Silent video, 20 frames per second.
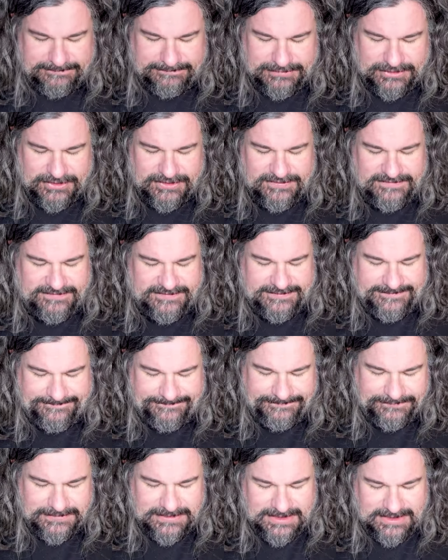Beautiful.
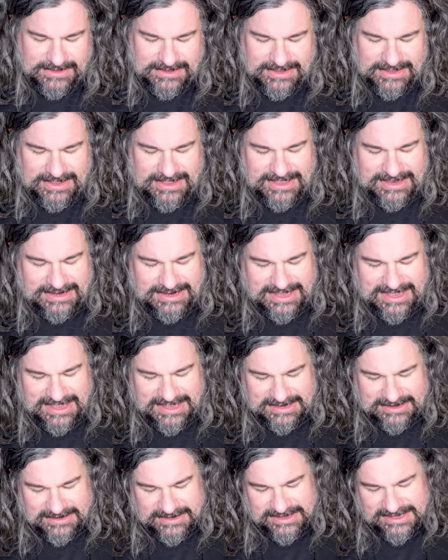And
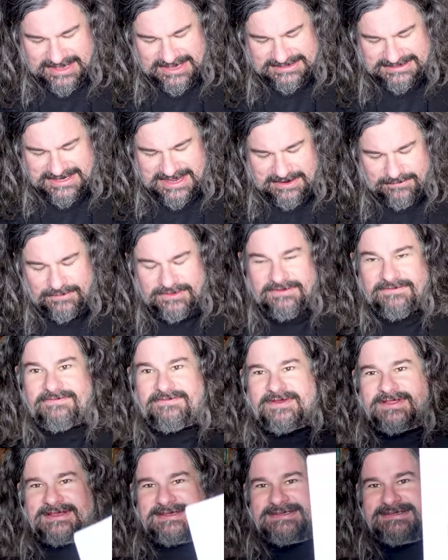again, Get Down with a
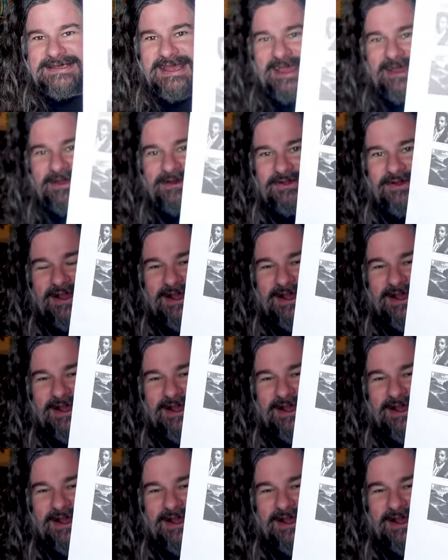Philly Sound.